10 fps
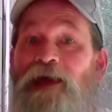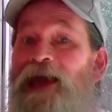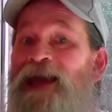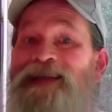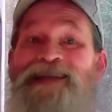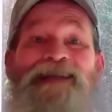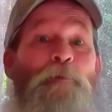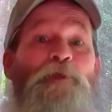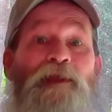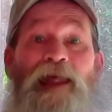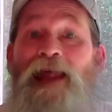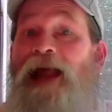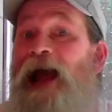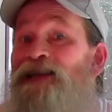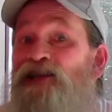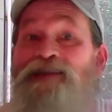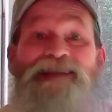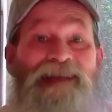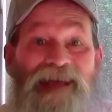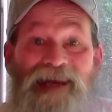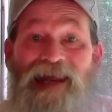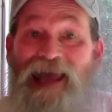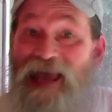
And it's something that I just did